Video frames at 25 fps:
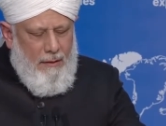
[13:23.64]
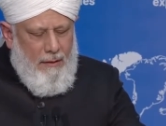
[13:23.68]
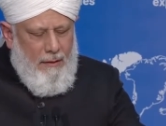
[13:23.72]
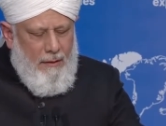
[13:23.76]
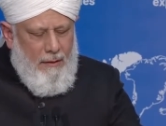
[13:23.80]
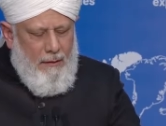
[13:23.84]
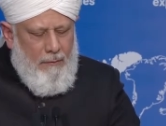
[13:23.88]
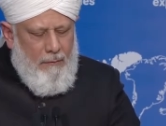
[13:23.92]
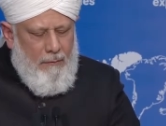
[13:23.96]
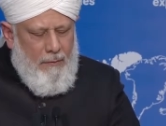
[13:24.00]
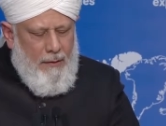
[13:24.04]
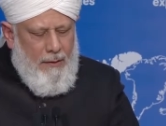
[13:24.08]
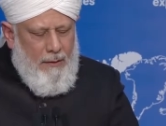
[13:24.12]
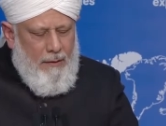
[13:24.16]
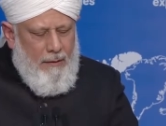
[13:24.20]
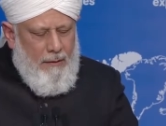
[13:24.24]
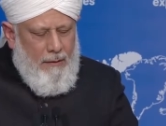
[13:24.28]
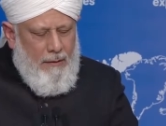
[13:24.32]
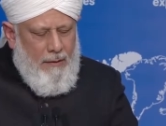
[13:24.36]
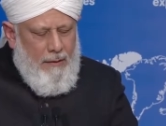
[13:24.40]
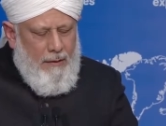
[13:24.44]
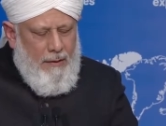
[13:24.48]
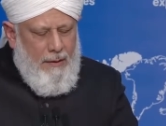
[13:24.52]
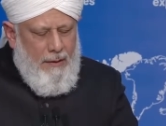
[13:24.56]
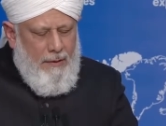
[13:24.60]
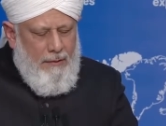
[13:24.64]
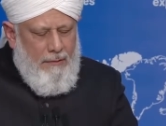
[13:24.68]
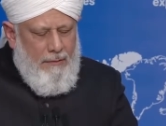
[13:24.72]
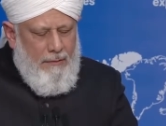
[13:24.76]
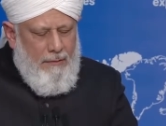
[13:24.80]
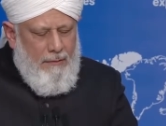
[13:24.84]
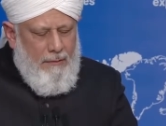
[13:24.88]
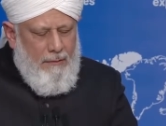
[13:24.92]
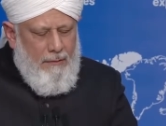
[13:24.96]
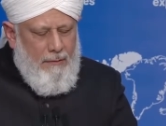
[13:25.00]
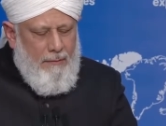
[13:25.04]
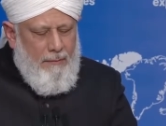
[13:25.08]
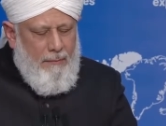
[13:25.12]
in one hadith,
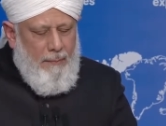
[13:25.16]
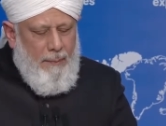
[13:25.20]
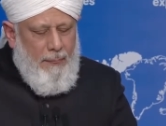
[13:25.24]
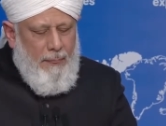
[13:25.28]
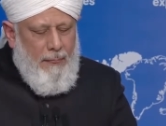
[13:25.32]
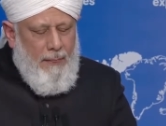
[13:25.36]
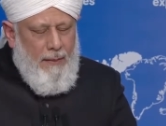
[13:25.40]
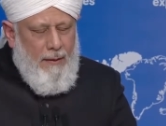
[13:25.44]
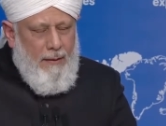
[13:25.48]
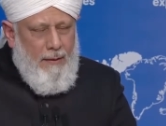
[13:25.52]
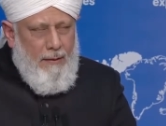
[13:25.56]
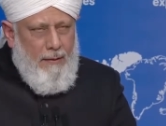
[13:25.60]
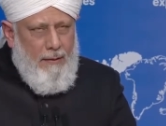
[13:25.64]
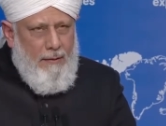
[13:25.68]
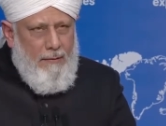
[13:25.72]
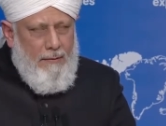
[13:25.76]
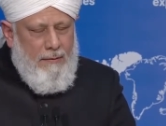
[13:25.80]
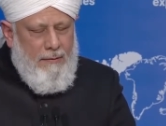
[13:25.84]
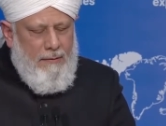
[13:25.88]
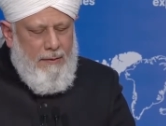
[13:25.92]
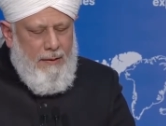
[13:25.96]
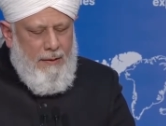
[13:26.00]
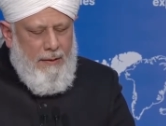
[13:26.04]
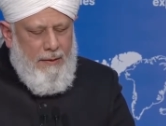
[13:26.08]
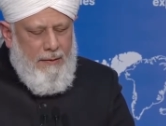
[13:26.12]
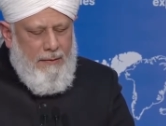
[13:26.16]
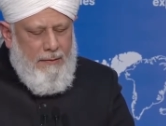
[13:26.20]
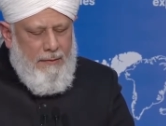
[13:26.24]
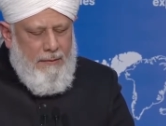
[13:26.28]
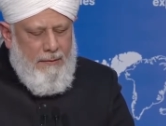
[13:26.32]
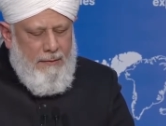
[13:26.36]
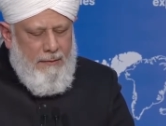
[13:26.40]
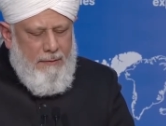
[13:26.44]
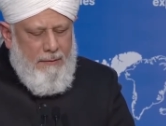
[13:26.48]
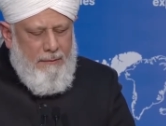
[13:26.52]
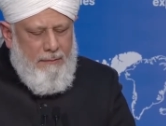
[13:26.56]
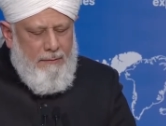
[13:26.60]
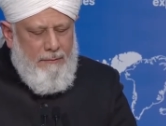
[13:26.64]
it is narrated
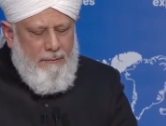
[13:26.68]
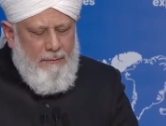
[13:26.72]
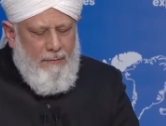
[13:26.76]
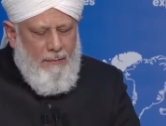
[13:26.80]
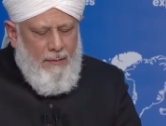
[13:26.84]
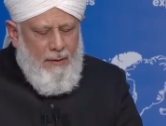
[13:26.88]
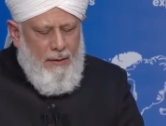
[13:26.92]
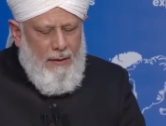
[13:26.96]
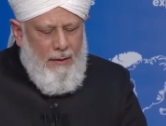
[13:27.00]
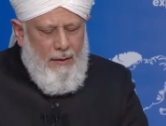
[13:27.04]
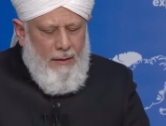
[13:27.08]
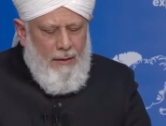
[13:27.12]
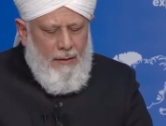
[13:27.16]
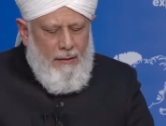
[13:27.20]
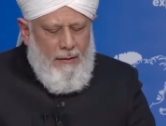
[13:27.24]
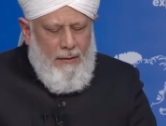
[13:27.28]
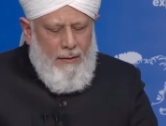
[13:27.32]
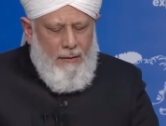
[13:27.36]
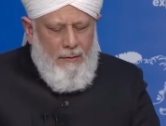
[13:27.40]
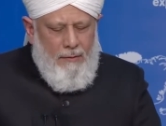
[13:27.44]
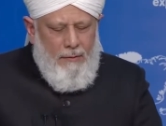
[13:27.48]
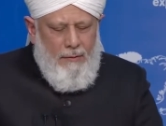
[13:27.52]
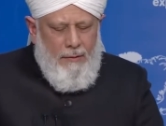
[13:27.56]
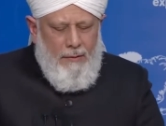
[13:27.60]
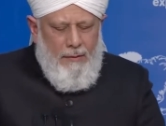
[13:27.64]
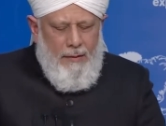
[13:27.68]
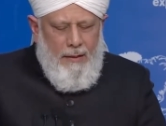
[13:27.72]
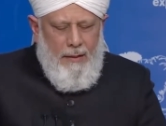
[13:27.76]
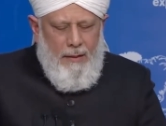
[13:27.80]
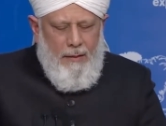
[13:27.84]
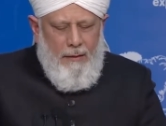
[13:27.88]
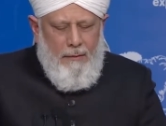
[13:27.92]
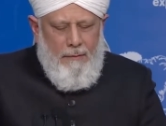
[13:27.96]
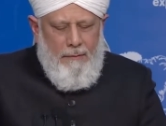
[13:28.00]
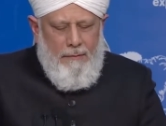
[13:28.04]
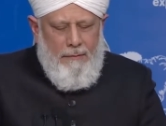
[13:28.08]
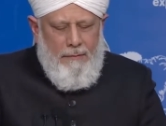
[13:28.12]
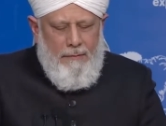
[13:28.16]
that on the day
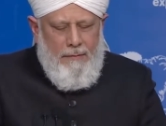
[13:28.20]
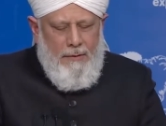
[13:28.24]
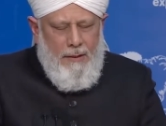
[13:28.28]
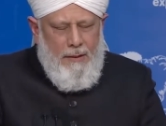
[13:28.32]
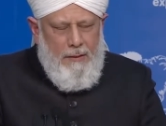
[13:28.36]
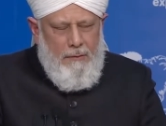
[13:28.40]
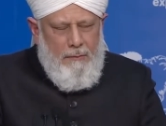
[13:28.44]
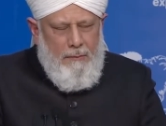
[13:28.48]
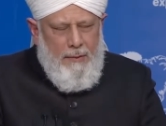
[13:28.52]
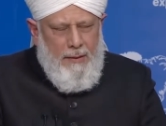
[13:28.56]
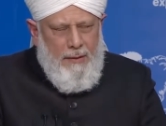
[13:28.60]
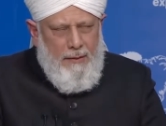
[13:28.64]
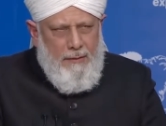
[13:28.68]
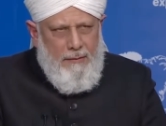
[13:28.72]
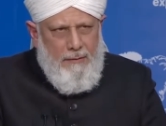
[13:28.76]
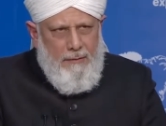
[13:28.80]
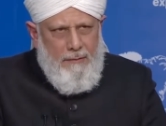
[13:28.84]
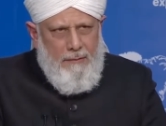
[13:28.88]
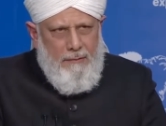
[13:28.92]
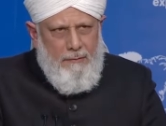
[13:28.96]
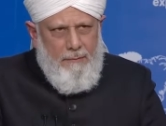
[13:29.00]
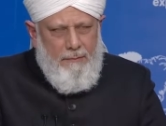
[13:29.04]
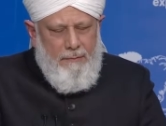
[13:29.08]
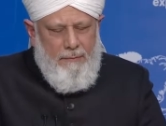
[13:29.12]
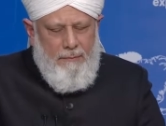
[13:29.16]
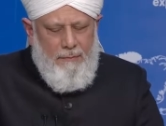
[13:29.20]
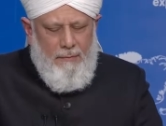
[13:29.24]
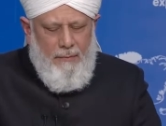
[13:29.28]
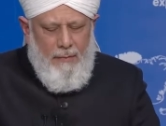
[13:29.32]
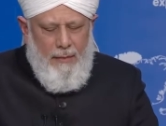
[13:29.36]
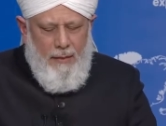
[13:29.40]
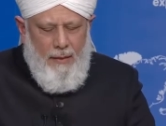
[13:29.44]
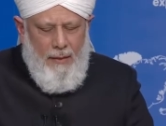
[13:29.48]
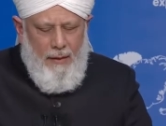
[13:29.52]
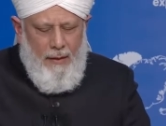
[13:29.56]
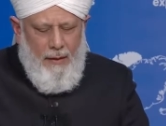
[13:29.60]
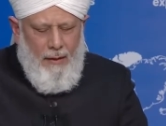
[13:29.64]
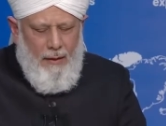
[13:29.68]
of judgment,
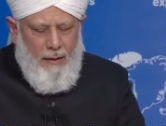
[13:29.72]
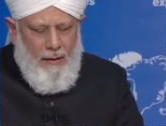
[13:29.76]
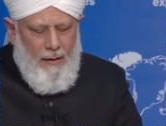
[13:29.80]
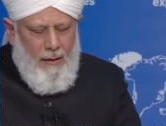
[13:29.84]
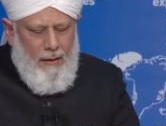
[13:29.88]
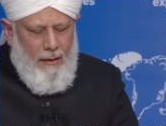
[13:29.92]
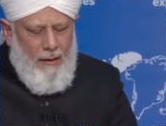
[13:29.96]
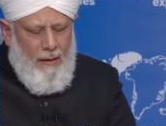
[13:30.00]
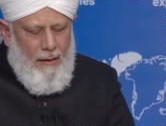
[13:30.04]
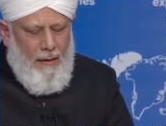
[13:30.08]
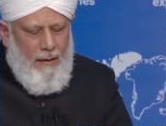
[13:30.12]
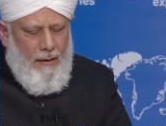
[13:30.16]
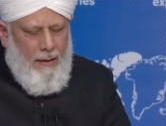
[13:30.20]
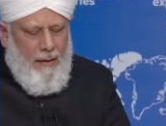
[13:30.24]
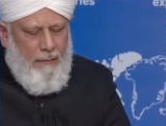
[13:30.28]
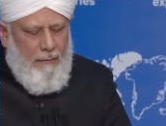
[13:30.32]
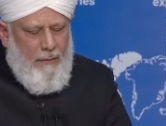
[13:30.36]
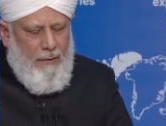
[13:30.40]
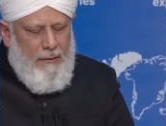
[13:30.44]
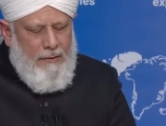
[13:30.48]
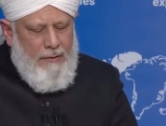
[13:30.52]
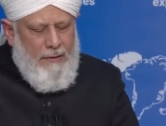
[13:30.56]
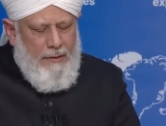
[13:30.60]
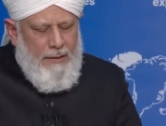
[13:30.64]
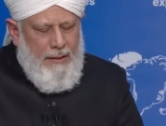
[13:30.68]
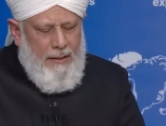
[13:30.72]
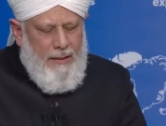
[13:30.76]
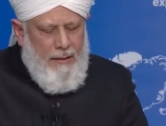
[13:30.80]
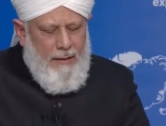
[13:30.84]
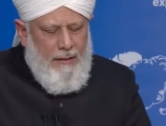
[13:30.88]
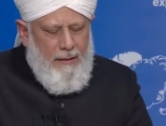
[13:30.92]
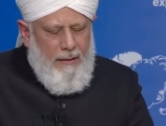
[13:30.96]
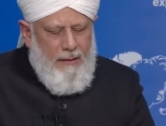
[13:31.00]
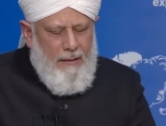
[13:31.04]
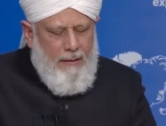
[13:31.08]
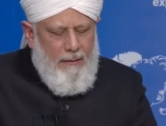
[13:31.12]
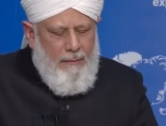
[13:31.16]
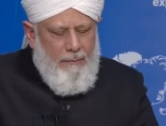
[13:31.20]
Allah will say,
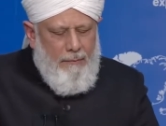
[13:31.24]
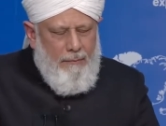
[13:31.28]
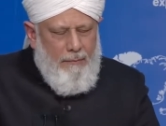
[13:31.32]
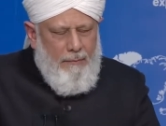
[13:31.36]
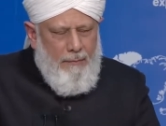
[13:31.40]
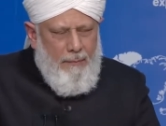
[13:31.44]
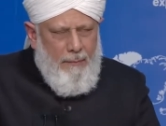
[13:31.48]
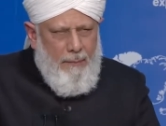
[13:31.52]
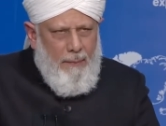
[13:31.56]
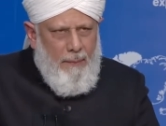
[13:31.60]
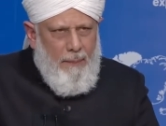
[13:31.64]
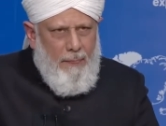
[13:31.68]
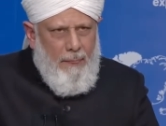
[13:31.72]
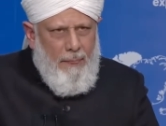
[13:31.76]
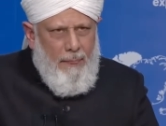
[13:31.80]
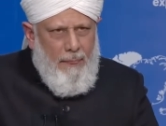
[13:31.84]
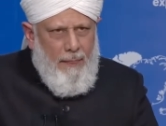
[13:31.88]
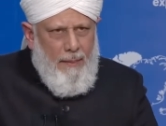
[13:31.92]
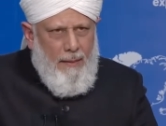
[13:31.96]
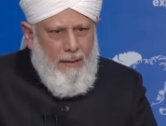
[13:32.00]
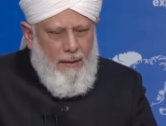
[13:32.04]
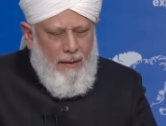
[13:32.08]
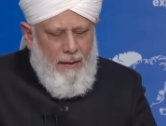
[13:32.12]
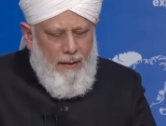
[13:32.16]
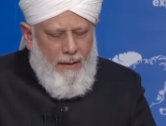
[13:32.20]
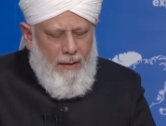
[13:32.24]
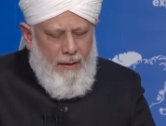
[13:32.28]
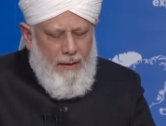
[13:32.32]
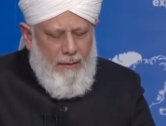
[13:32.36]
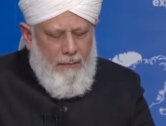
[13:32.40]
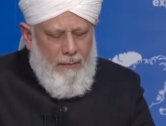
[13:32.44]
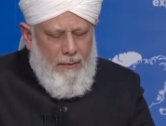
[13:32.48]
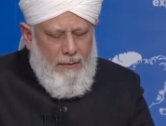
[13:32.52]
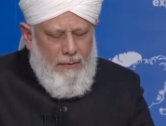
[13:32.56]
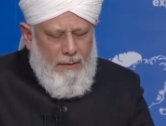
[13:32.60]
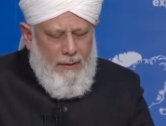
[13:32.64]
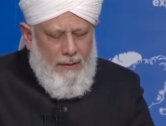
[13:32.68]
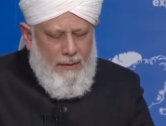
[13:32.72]
I
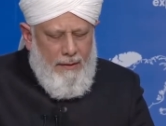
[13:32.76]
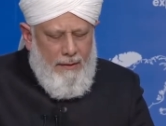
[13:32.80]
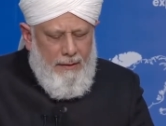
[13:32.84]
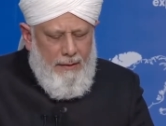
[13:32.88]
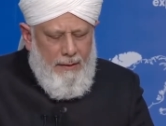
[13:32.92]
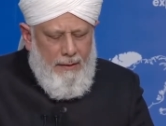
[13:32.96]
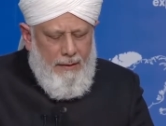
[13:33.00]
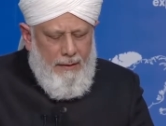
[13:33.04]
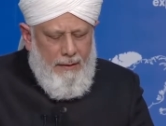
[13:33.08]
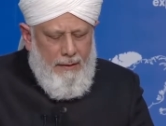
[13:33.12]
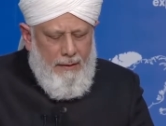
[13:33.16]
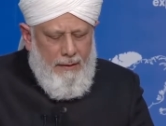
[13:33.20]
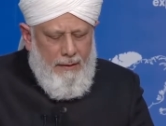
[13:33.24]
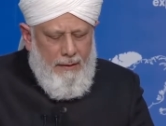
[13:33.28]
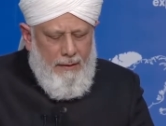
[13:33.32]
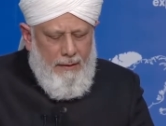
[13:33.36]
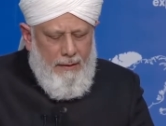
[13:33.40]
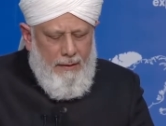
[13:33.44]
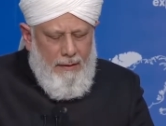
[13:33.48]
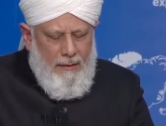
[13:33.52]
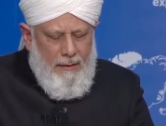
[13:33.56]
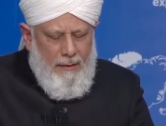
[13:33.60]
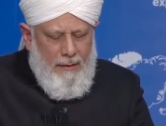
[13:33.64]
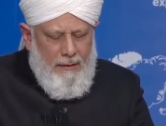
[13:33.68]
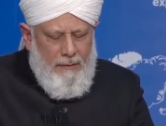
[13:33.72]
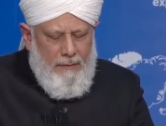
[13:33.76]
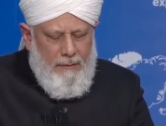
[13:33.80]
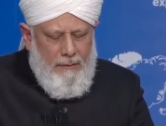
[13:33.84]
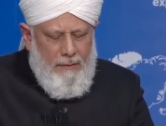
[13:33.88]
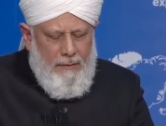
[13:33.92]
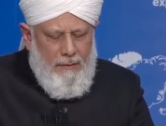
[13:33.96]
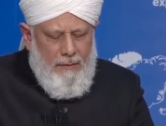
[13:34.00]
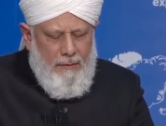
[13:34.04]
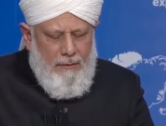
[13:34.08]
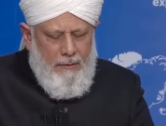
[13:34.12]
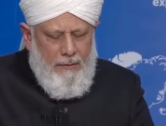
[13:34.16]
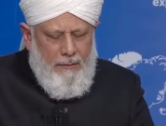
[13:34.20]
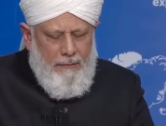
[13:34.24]
was hungry and you
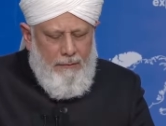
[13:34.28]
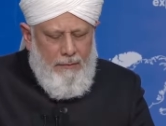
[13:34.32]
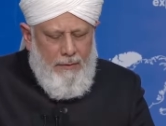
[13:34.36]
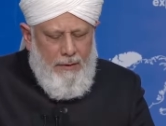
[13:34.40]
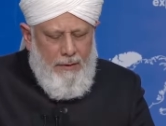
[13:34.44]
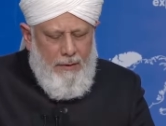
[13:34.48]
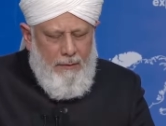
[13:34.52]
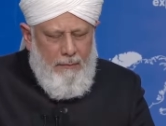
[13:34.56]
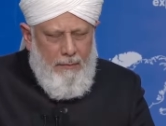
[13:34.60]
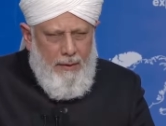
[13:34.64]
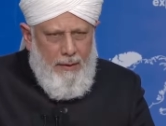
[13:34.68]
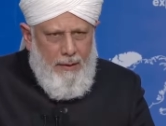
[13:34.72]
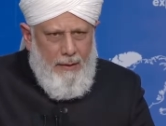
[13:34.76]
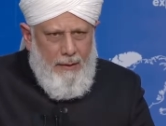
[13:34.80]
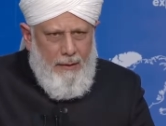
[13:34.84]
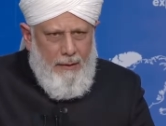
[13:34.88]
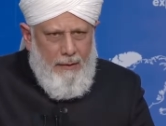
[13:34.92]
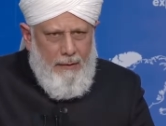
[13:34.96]
did not feed me.